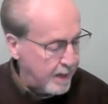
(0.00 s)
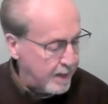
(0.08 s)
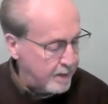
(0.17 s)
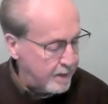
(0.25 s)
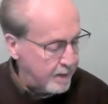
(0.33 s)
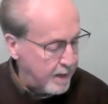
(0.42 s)

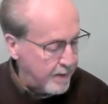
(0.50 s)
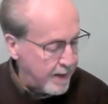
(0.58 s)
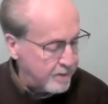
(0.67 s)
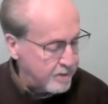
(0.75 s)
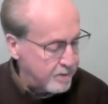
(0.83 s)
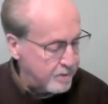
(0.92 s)
And, uh, and
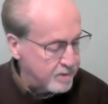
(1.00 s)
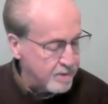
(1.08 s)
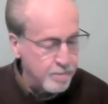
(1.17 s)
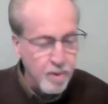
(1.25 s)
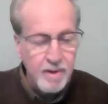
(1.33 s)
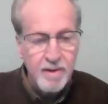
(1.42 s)
that too is
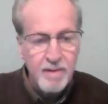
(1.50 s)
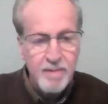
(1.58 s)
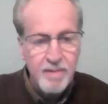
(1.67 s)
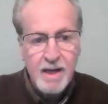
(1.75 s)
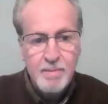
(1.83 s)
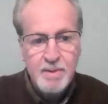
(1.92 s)
important to the
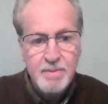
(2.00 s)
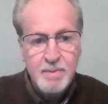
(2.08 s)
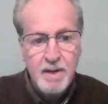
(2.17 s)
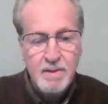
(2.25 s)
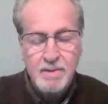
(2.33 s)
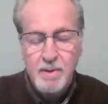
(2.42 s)

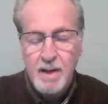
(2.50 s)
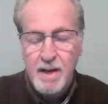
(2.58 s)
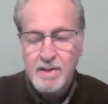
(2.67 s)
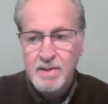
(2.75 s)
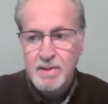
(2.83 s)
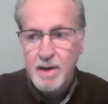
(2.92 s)
Vacuumschmelze
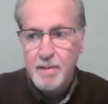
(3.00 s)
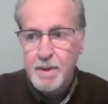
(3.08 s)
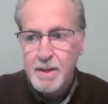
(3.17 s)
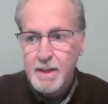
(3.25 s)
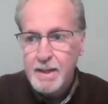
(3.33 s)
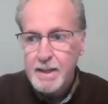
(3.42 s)

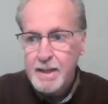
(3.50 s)
relationship.